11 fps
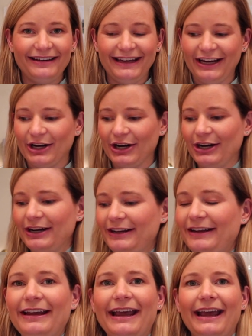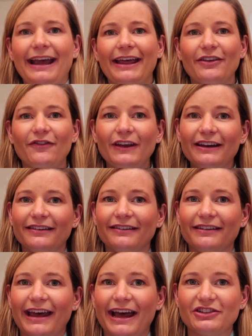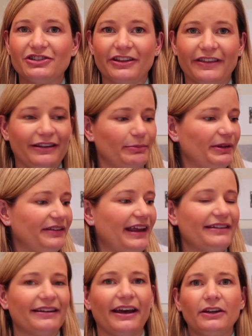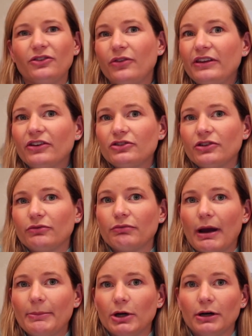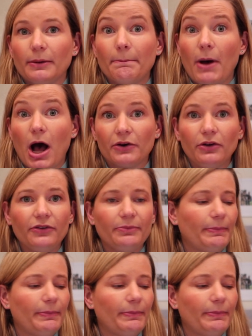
here, and the fetus is attached to this placenta. So these are just rubber models,